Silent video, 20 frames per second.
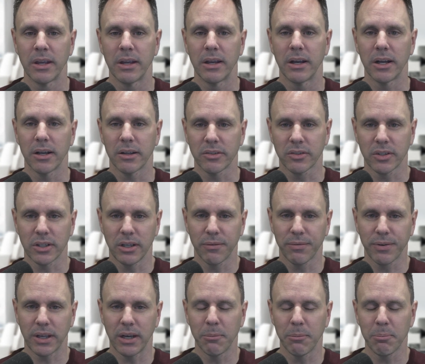a
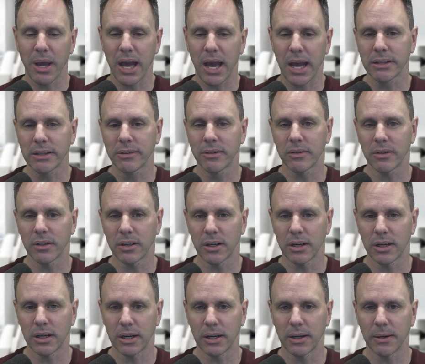significant impact
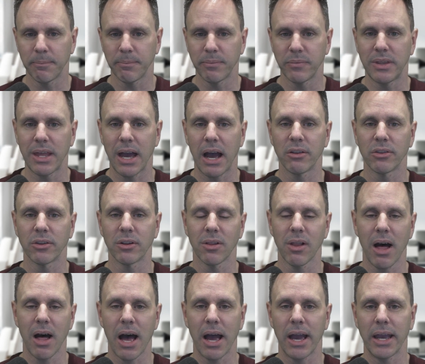down the
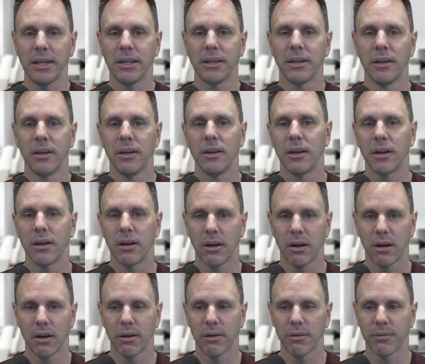line
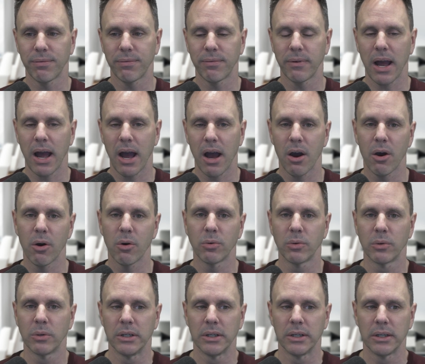of
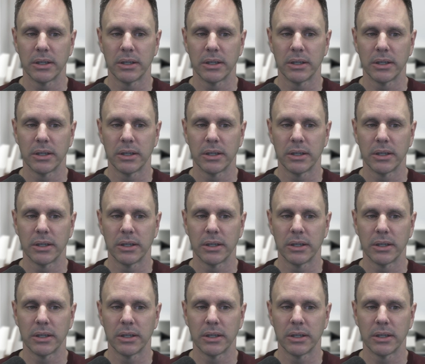how